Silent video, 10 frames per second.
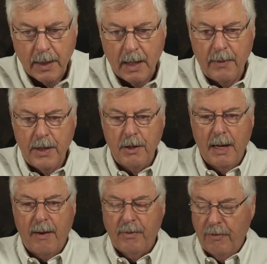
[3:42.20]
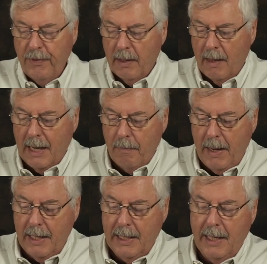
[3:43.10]
And then you have to fiddle like
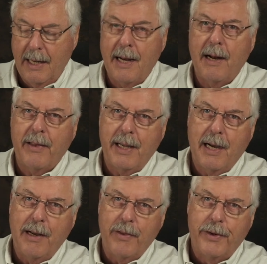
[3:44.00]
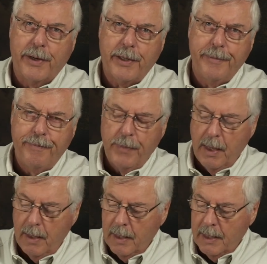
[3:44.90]
mad to get it out of the eye of the hook.
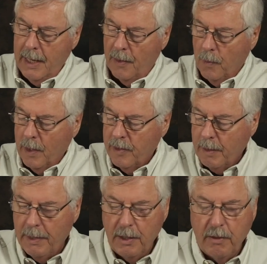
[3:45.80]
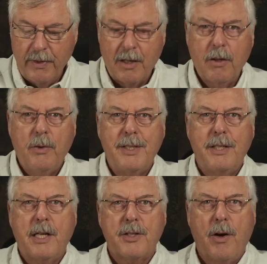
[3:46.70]
Now, the one thing about UV glue is
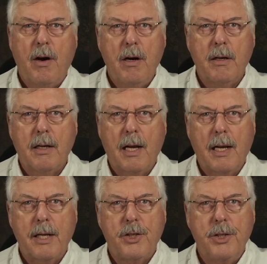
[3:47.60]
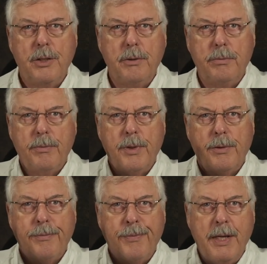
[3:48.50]
it doesn't harden unless you
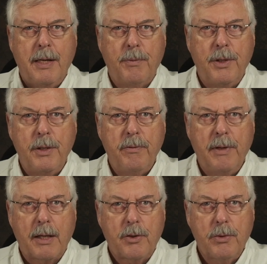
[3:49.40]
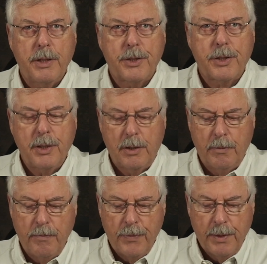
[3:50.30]
hit it with a UV torch,
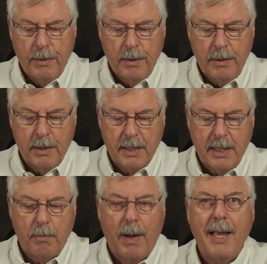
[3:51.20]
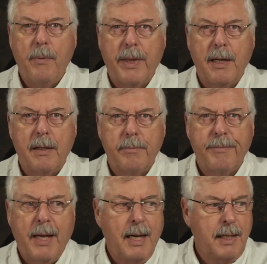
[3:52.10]
so you can sit and play with it
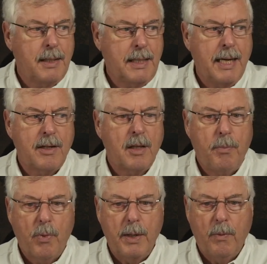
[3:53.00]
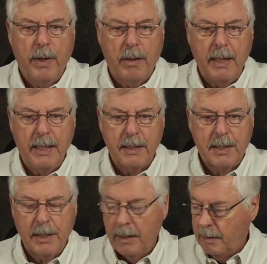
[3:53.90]
and to get it to the point where it's